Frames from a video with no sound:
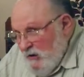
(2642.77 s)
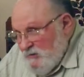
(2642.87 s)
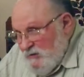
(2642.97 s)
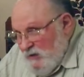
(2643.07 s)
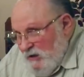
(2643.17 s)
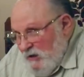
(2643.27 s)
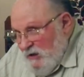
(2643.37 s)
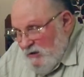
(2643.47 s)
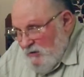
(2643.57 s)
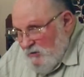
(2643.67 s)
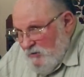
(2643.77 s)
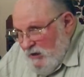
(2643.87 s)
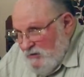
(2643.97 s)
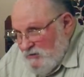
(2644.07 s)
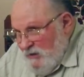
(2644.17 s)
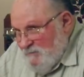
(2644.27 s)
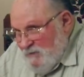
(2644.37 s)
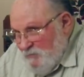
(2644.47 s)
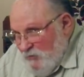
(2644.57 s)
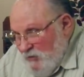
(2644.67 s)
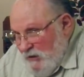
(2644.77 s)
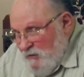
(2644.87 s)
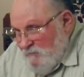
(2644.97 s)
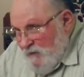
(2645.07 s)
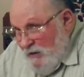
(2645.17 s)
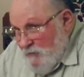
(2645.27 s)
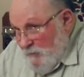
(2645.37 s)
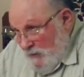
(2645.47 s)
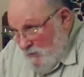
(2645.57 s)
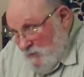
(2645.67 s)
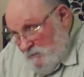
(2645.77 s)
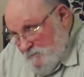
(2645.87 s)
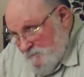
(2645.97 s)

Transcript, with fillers: isn't any other acceptable environment.